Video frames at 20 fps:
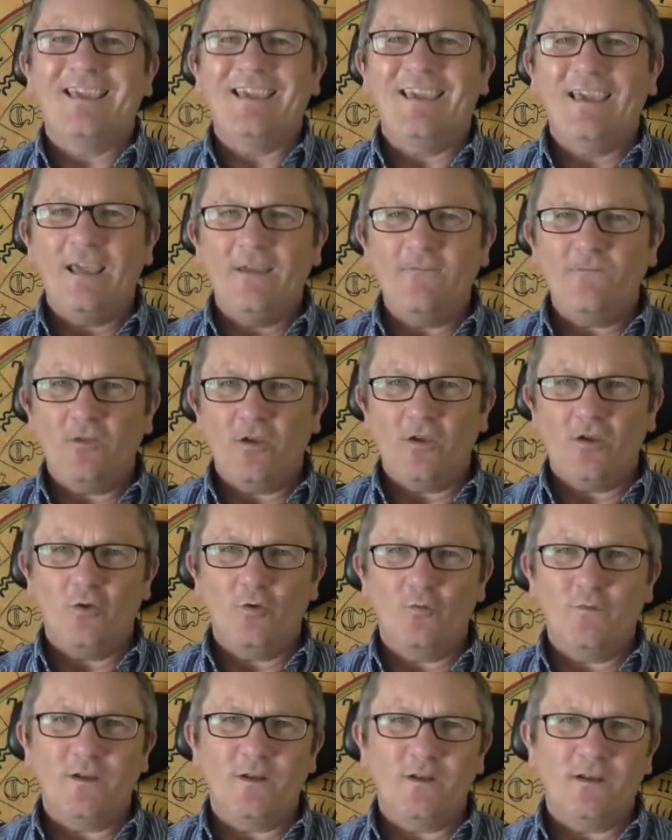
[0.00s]
give
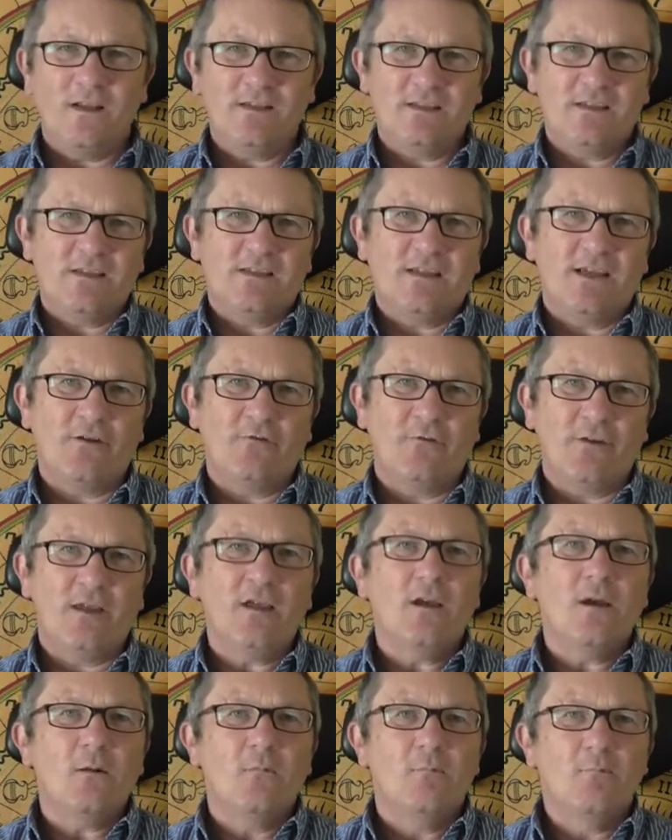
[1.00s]
you the
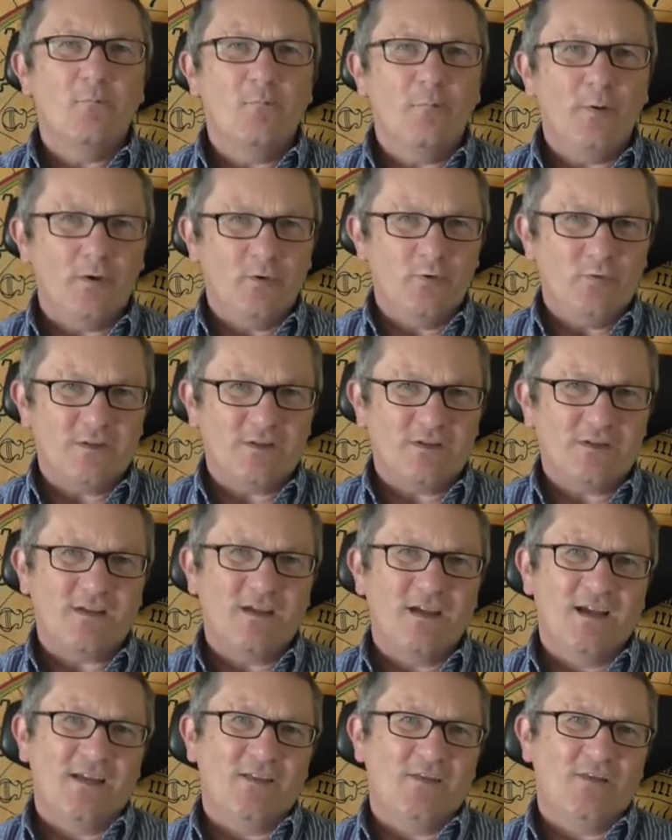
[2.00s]
necessary
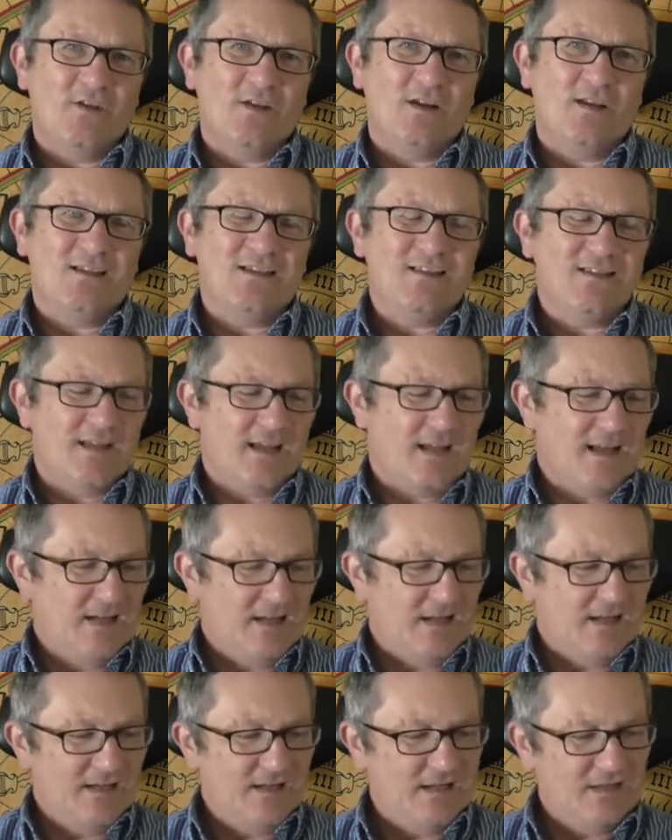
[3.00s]
boost that is
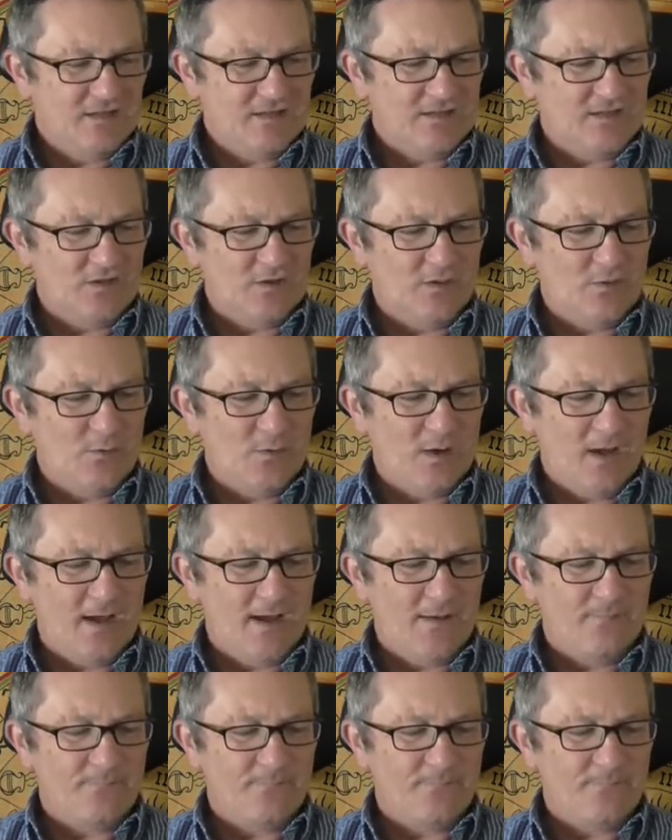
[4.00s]
needed to